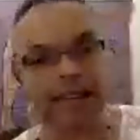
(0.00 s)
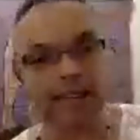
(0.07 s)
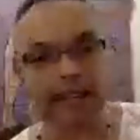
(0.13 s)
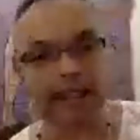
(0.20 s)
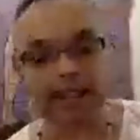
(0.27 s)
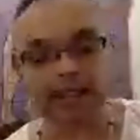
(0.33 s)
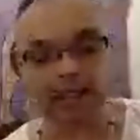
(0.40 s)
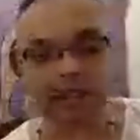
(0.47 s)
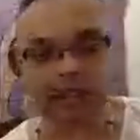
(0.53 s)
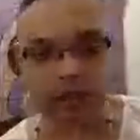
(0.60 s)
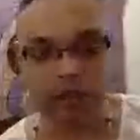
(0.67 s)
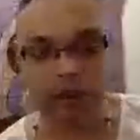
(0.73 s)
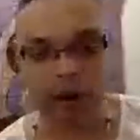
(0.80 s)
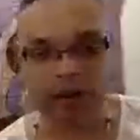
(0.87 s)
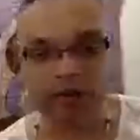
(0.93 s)
does not exist
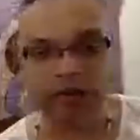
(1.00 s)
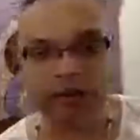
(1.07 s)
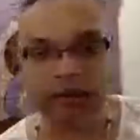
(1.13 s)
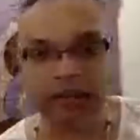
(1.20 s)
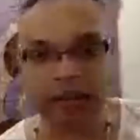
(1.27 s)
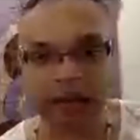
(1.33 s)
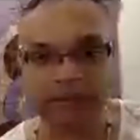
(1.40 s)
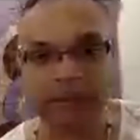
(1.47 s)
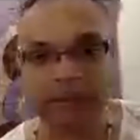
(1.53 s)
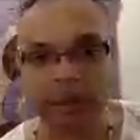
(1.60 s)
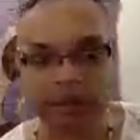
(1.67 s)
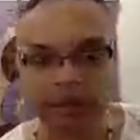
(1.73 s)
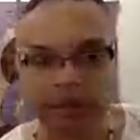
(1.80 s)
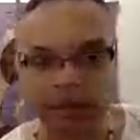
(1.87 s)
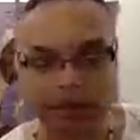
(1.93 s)
apart from the
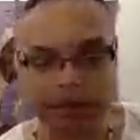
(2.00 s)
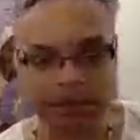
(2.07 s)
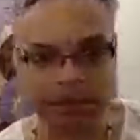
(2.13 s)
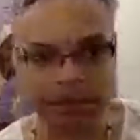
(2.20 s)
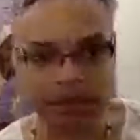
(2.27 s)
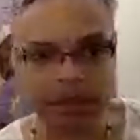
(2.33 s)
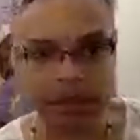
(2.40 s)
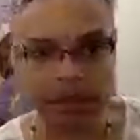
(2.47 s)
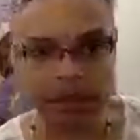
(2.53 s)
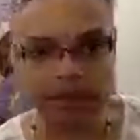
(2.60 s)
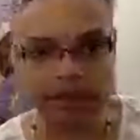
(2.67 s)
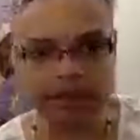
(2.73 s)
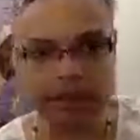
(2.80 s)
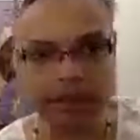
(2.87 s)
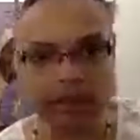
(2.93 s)
observer, the double
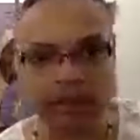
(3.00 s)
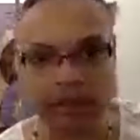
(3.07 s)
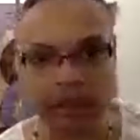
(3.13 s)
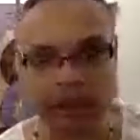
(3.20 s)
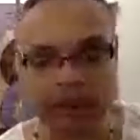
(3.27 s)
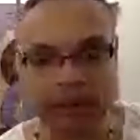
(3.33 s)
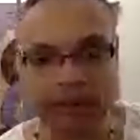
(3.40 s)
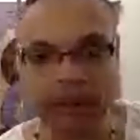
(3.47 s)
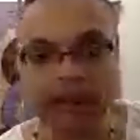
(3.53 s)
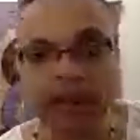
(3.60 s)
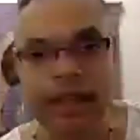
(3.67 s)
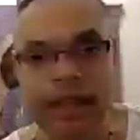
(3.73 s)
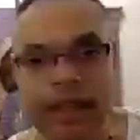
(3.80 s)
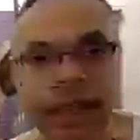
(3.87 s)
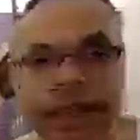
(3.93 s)
slit experiment.
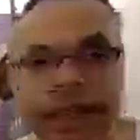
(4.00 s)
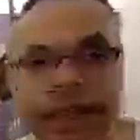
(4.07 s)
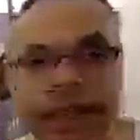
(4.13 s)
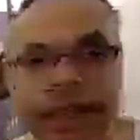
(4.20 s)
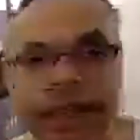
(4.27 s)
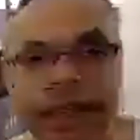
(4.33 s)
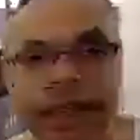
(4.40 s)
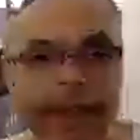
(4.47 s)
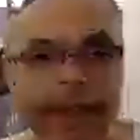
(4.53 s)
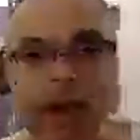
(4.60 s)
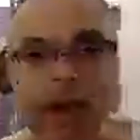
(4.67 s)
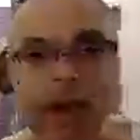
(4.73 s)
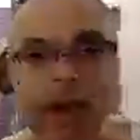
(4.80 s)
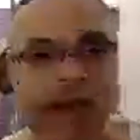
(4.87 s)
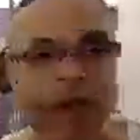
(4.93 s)
That now
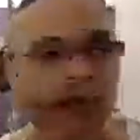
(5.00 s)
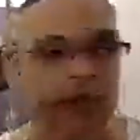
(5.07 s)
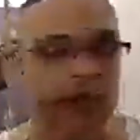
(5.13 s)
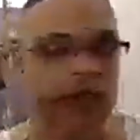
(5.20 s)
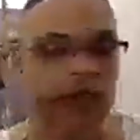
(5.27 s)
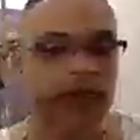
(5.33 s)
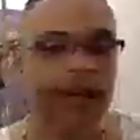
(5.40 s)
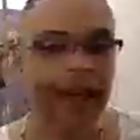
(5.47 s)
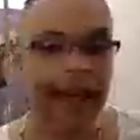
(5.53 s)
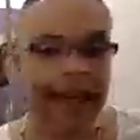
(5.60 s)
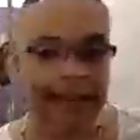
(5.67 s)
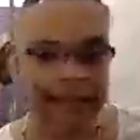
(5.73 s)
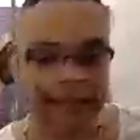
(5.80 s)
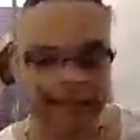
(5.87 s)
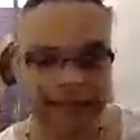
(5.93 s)
we
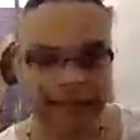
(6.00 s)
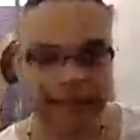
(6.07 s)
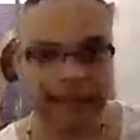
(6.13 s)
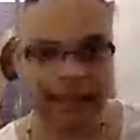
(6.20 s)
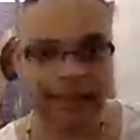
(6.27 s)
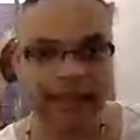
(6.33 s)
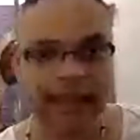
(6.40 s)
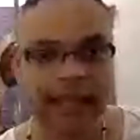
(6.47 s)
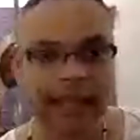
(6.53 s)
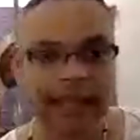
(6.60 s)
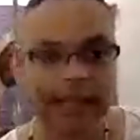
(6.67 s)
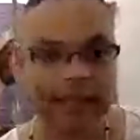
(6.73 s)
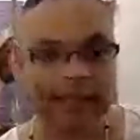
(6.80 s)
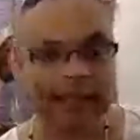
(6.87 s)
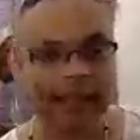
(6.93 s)
understand
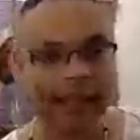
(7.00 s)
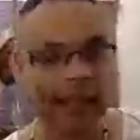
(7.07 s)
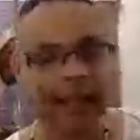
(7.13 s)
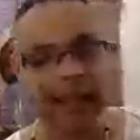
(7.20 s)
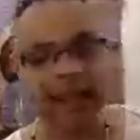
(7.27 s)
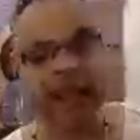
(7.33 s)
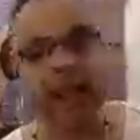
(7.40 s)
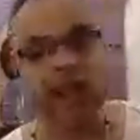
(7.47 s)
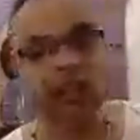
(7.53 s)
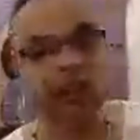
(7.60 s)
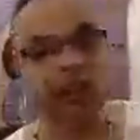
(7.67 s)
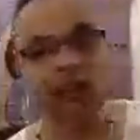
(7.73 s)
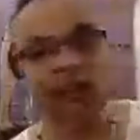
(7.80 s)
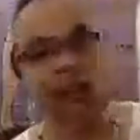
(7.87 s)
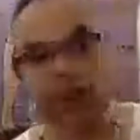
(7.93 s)
that the
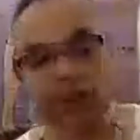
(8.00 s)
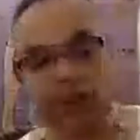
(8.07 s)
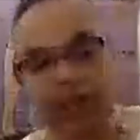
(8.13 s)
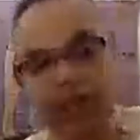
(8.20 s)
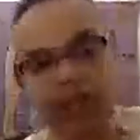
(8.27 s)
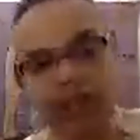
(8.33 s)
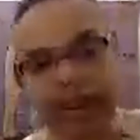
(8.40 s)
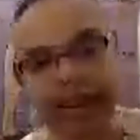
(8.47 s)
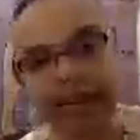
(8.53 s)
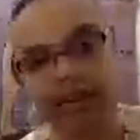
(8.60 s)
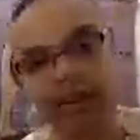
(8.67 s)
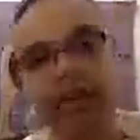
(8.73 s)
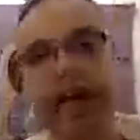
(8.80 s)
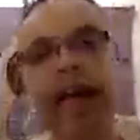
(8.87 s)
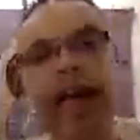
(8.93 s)
universe is
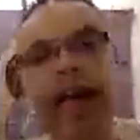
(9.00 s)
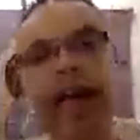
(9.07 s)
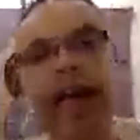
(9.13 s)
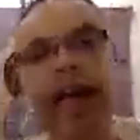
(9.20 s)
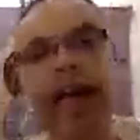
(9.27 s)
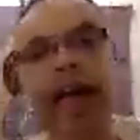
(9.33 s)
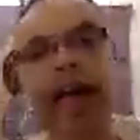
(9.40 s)
interactive,